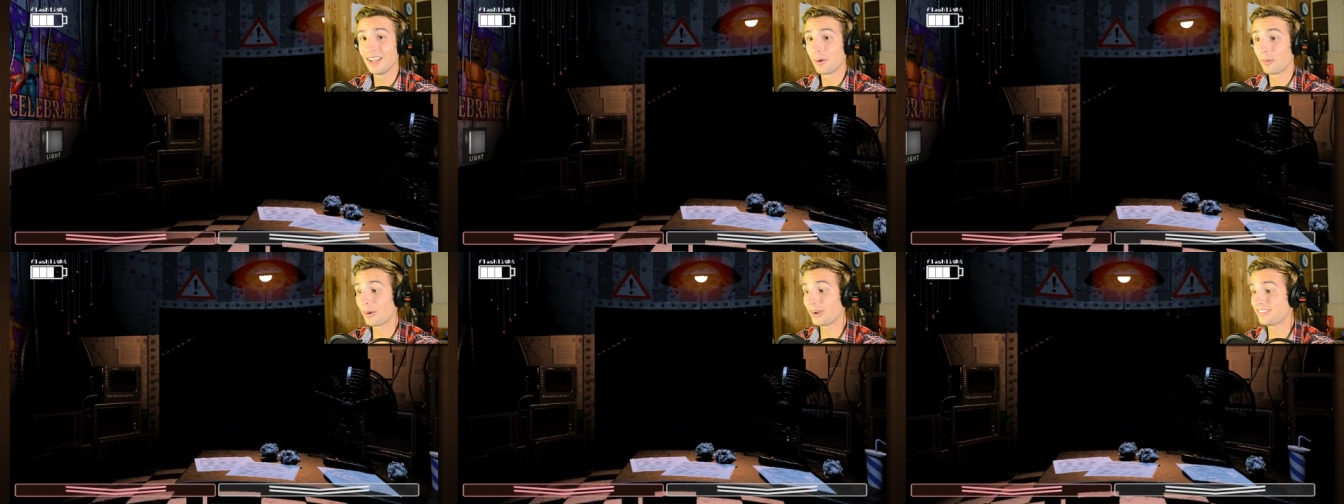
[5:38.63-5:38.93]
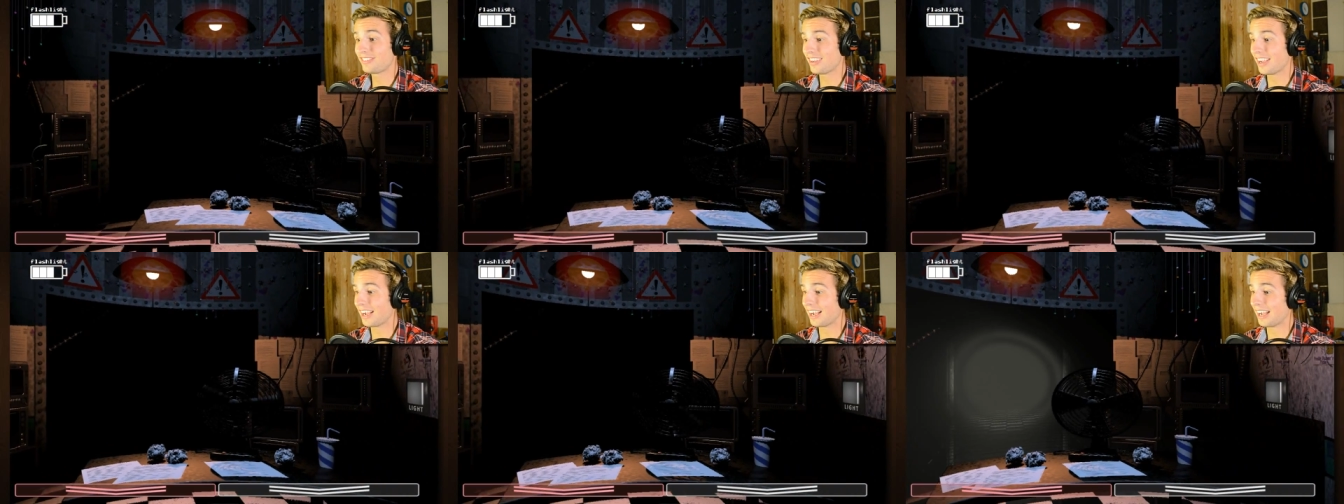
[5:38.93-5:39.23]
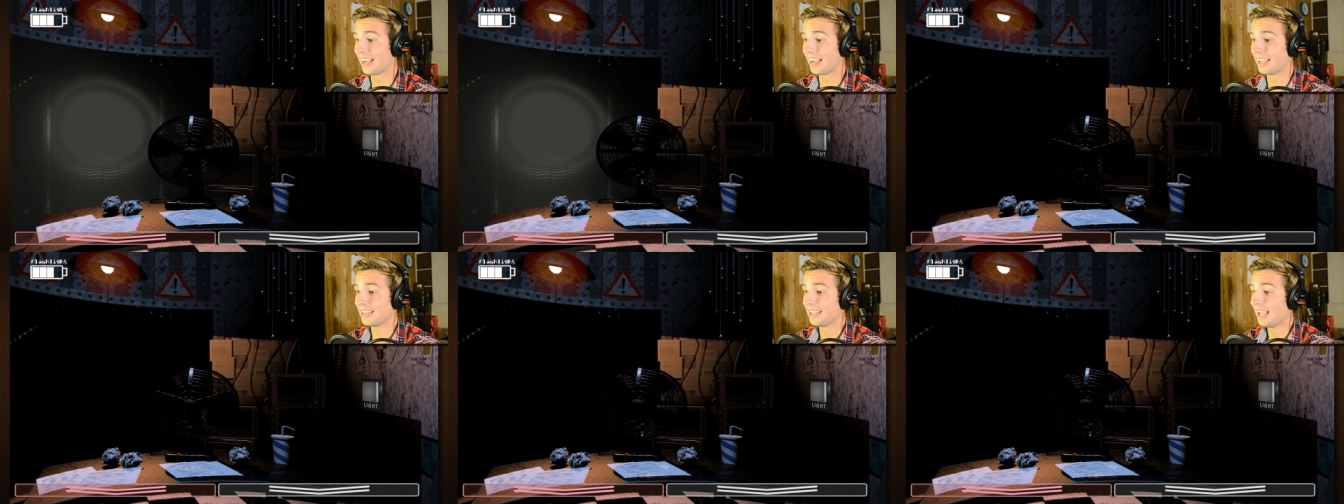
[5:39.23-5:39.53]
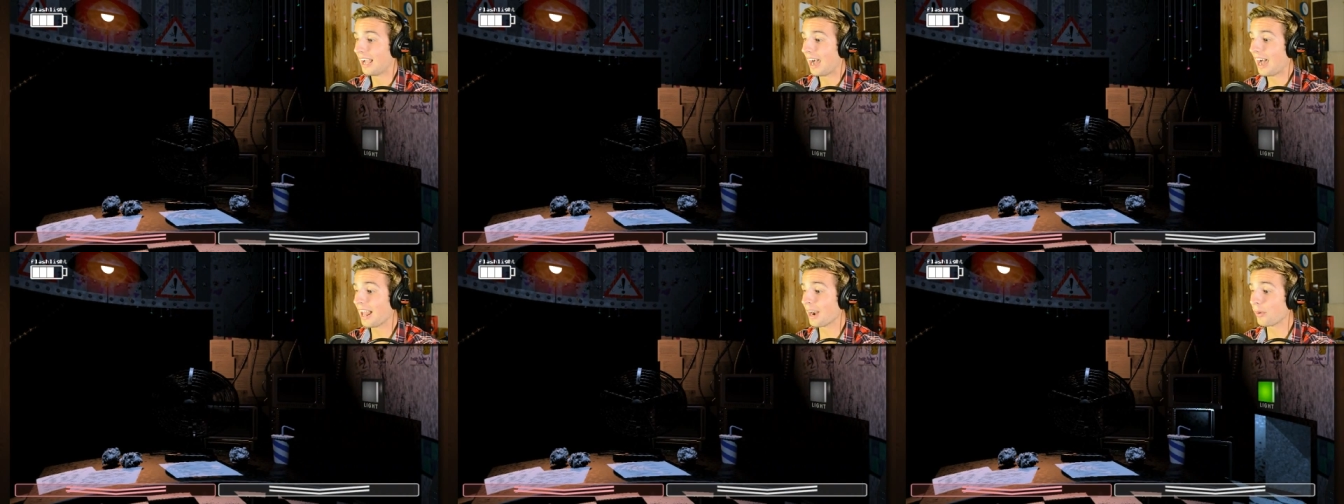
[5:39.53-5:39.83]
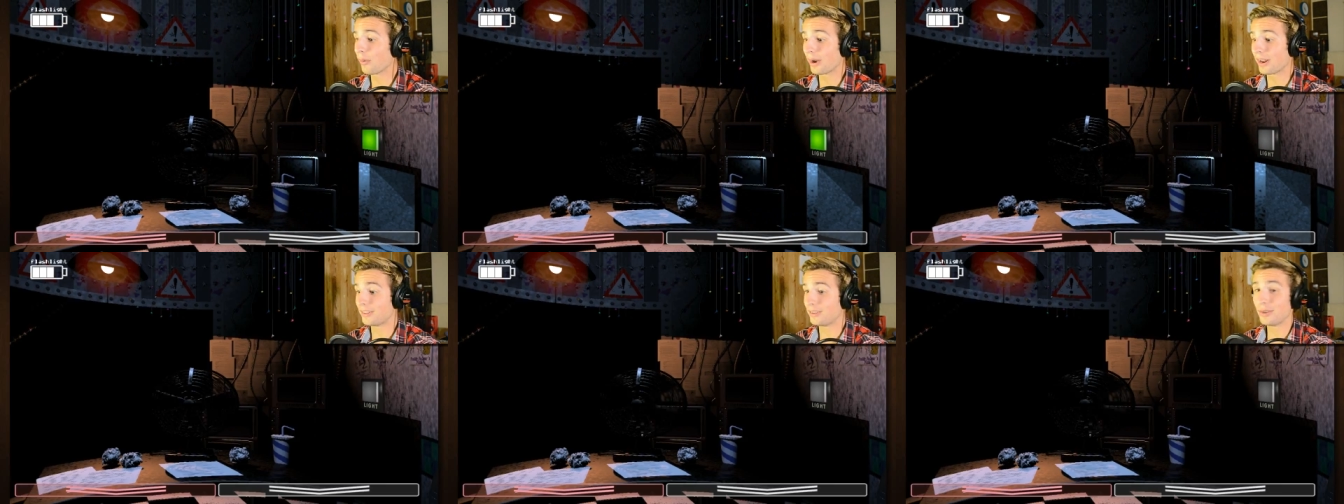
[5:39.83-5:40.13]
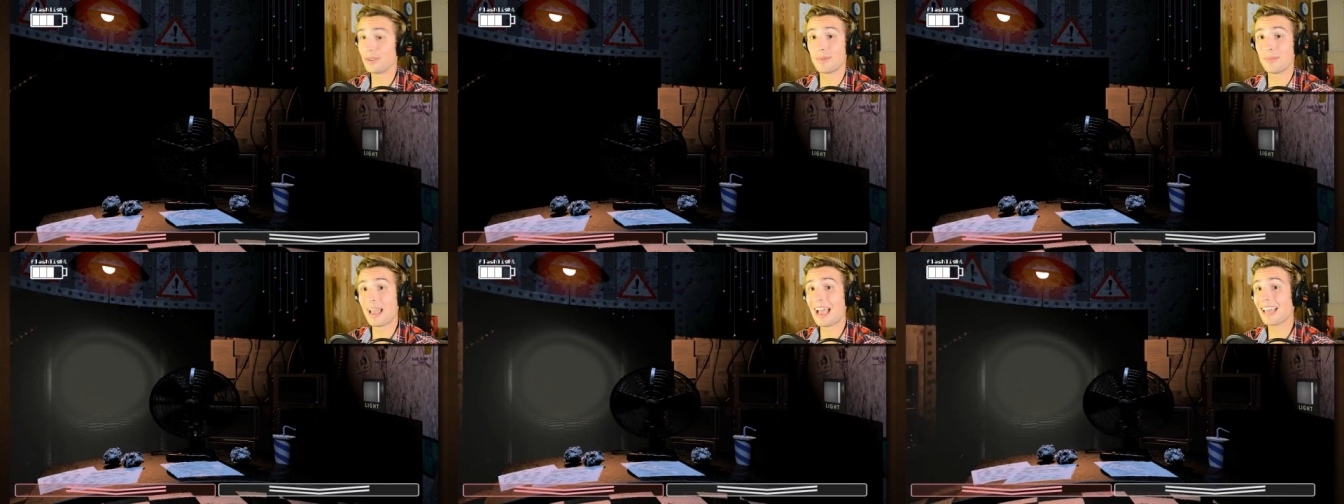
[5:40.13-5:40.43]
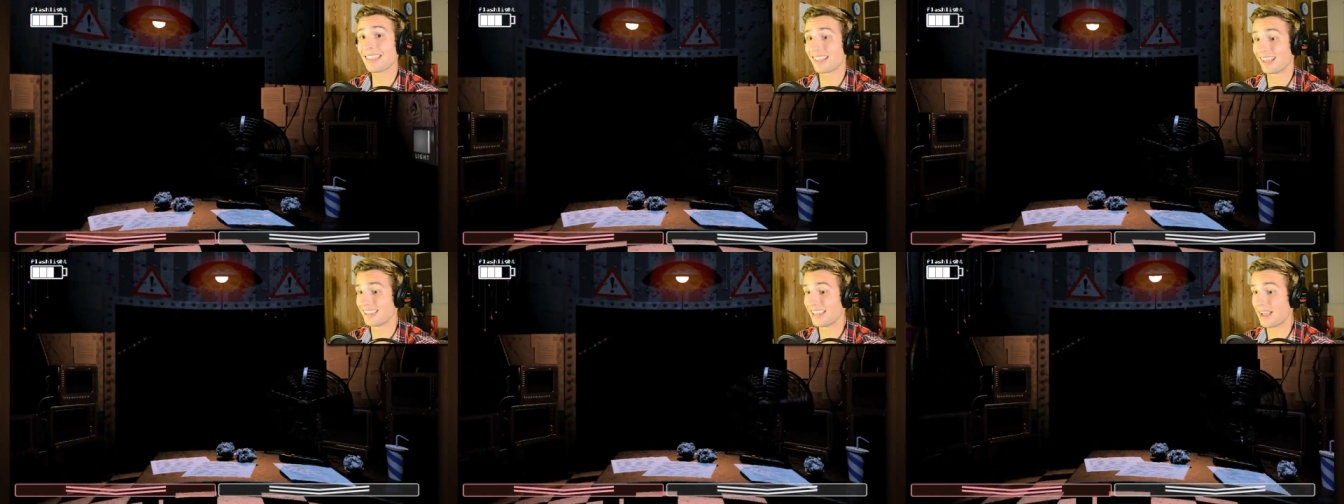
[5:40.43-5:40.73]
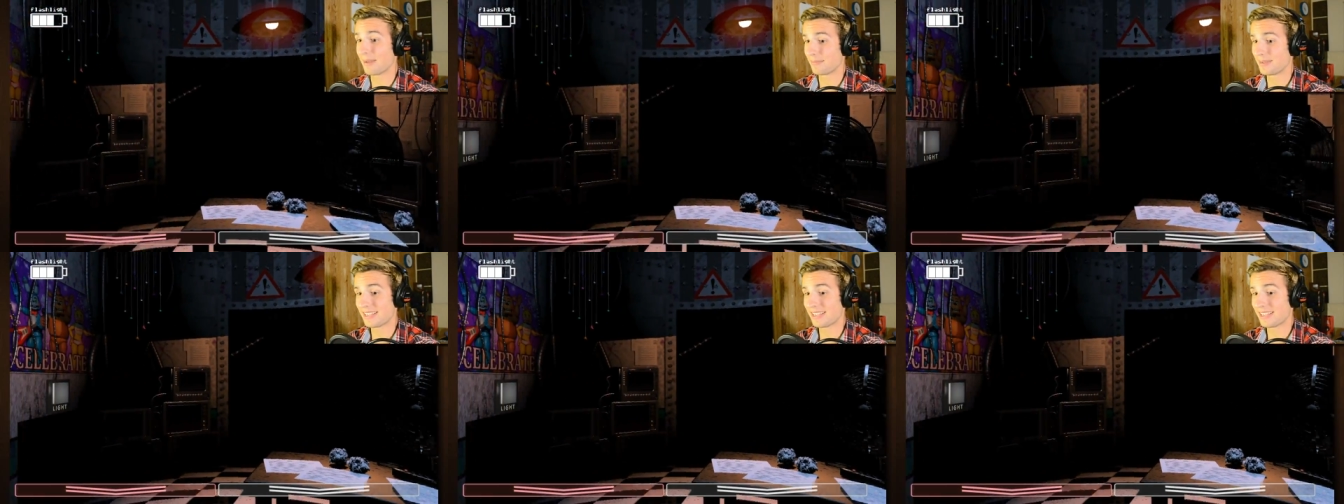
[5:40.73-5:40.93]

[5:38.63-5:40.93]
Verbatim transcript: Which, uh, I don't want to do the math on that